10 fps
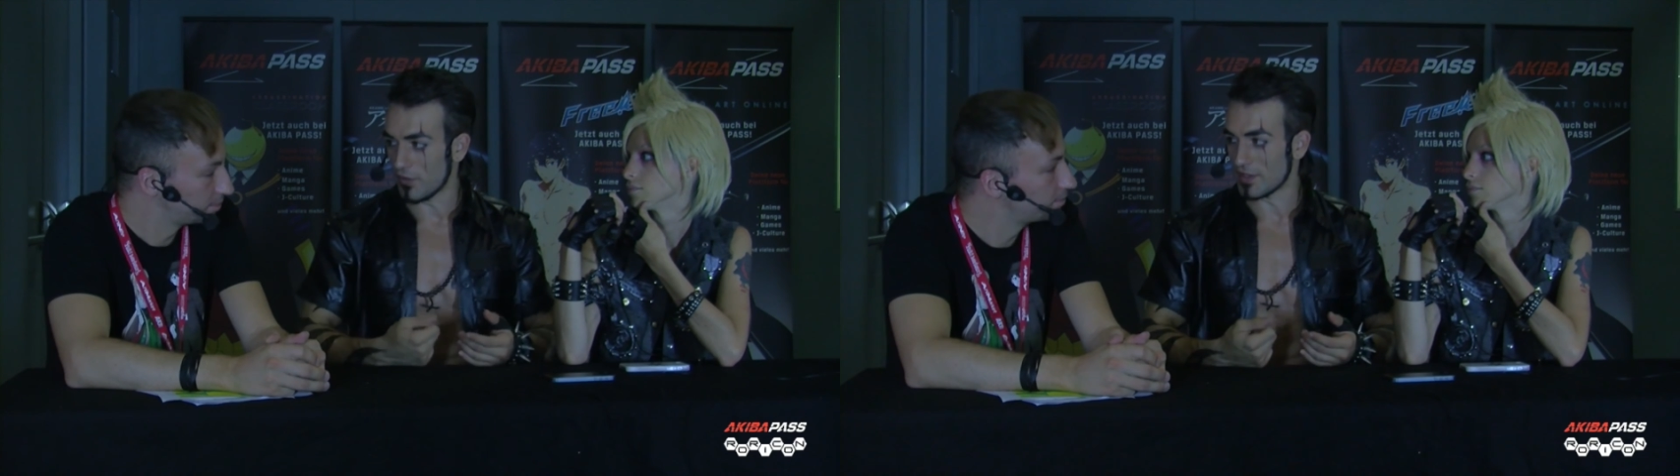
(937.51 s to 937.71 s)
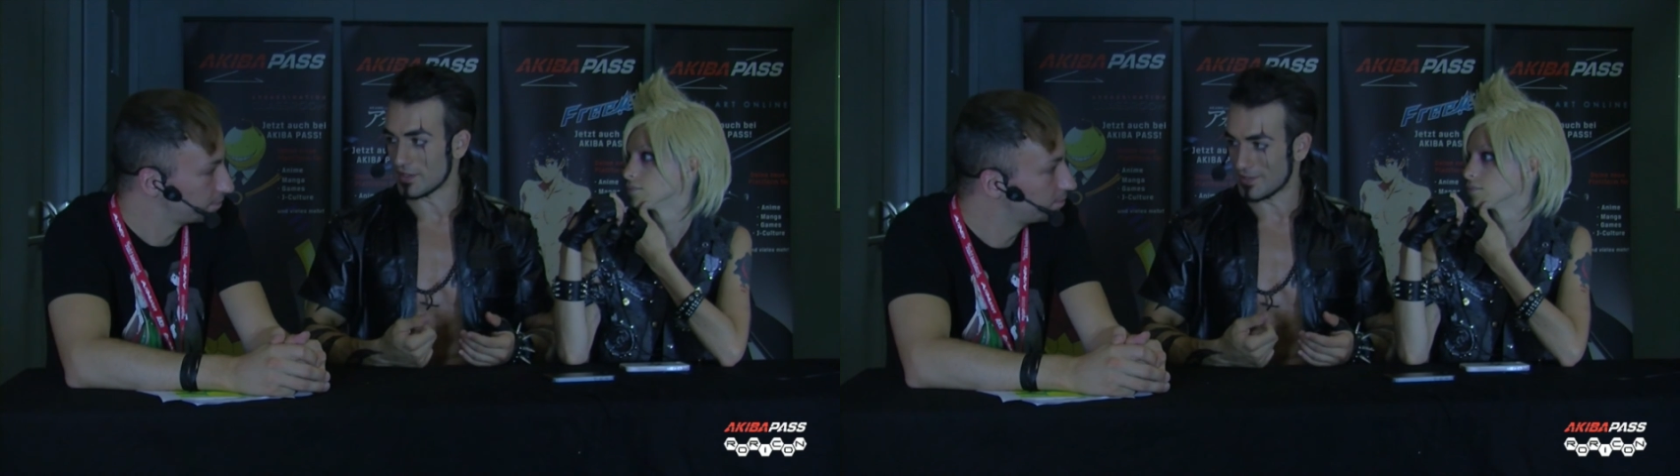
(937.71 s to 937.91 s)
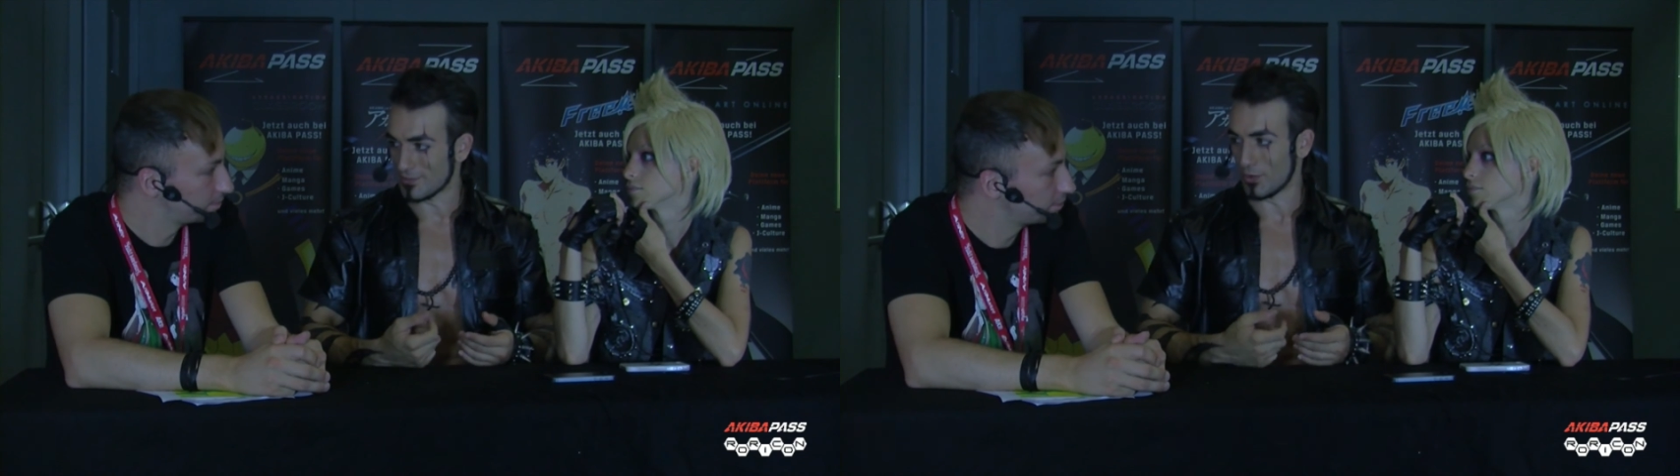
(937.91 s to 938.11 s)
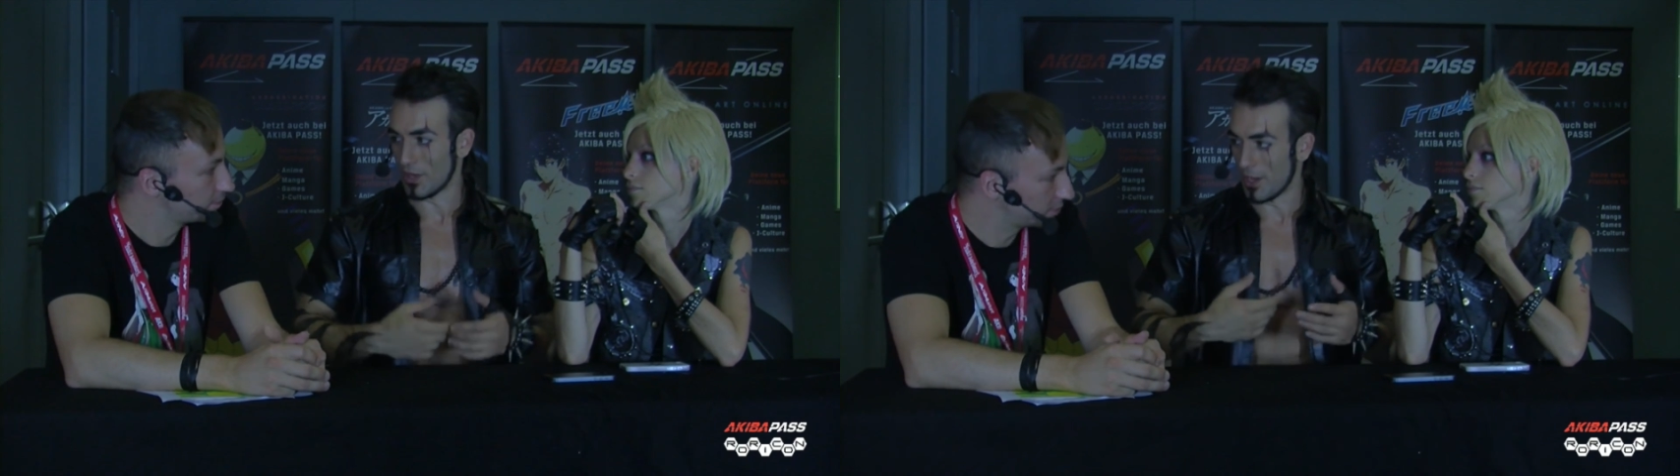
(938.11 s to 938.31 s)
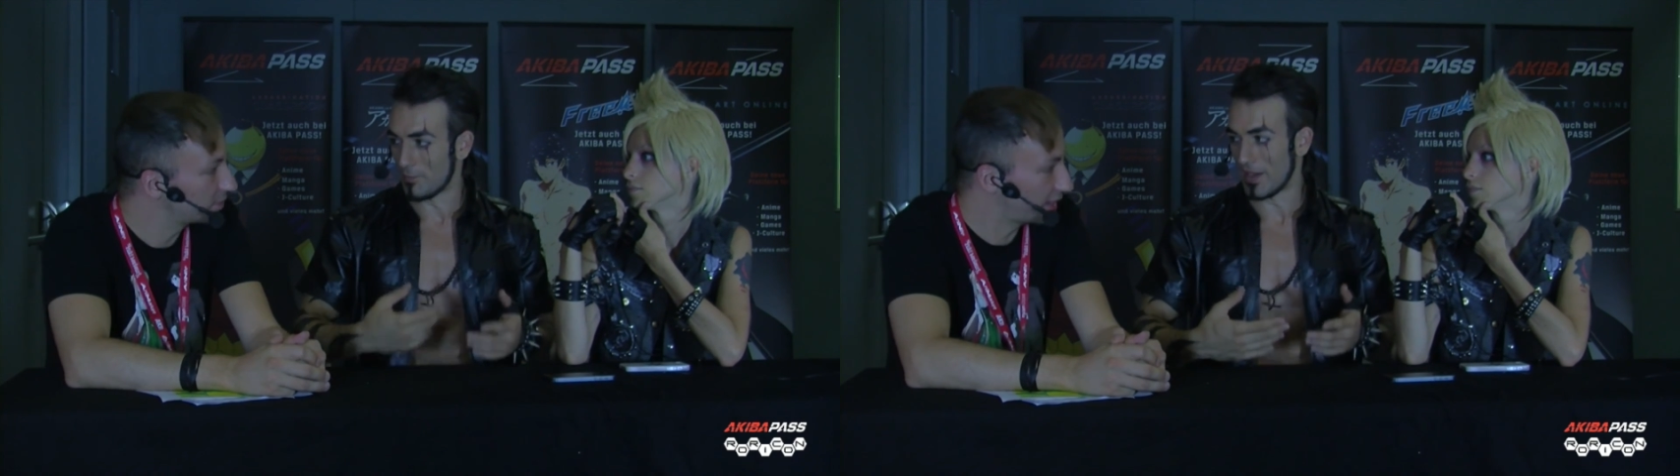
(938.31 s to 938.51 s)
is
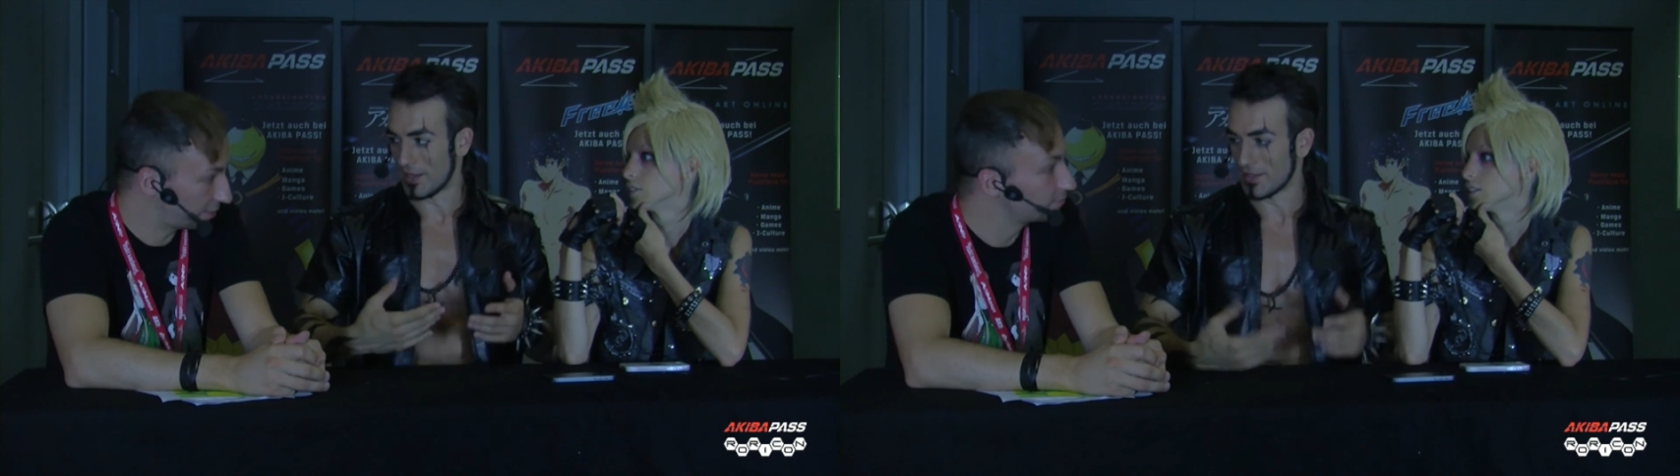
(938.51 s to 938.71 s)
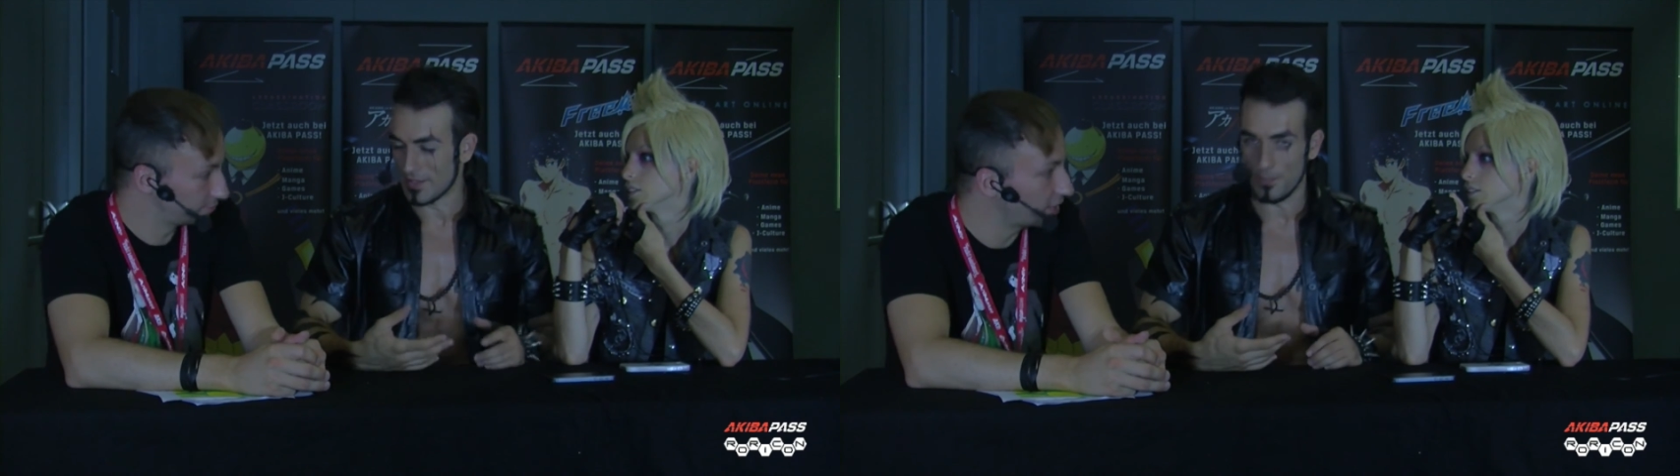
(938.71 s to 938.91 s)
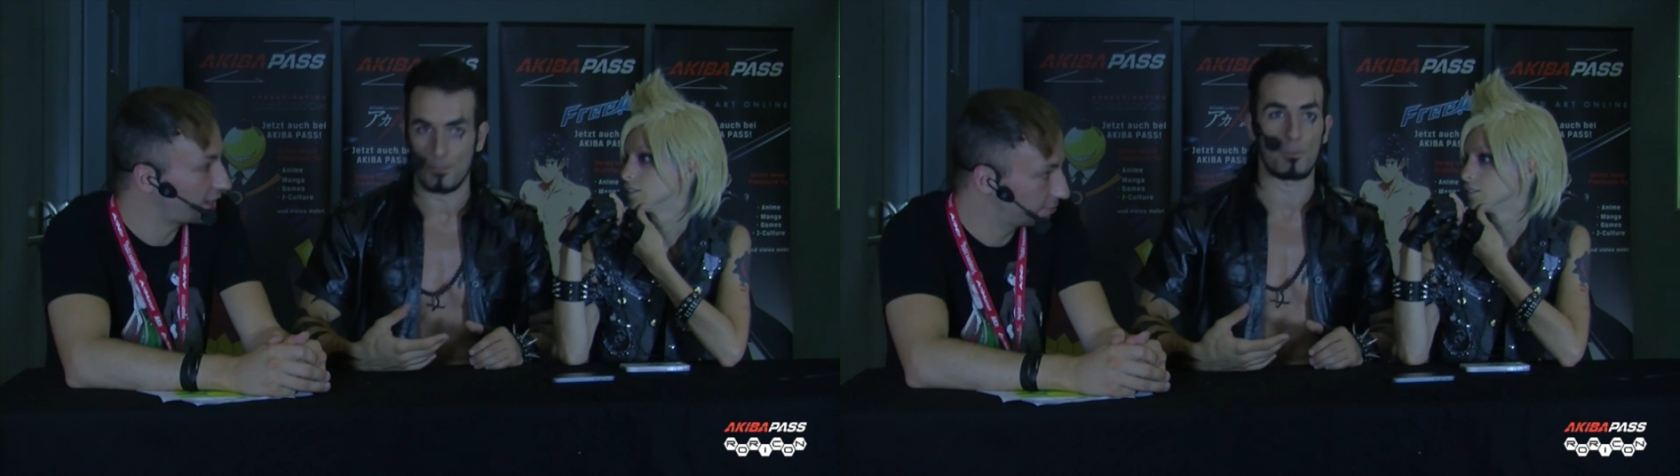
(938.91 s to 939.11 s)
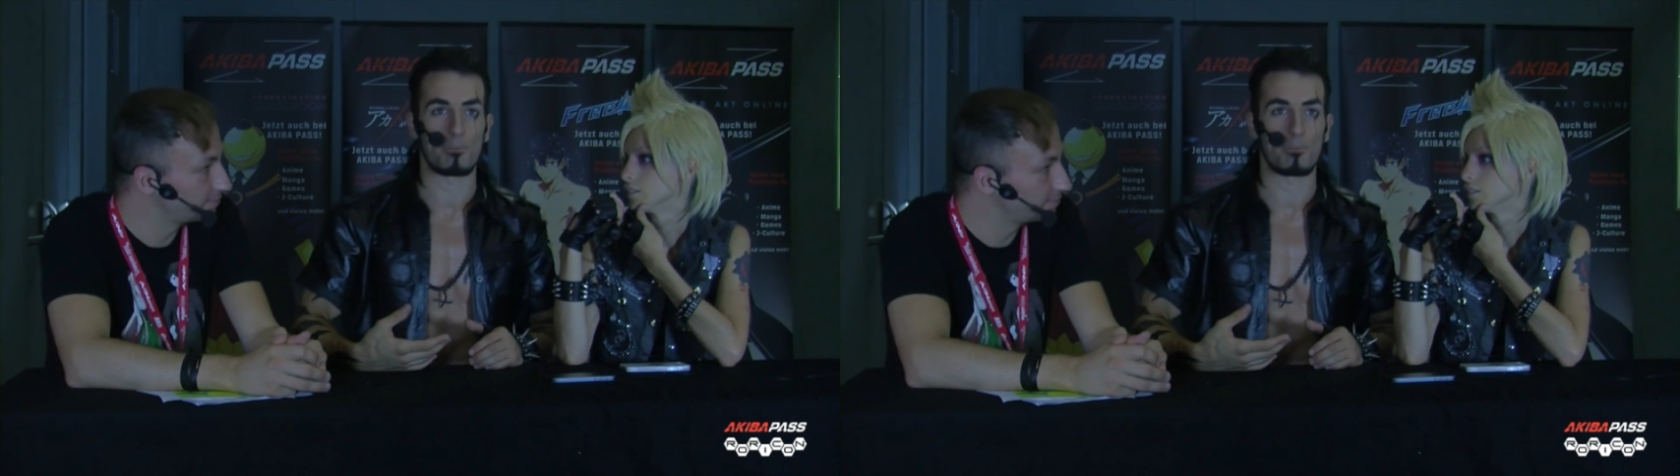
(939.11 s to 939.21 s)
really a pain indeed.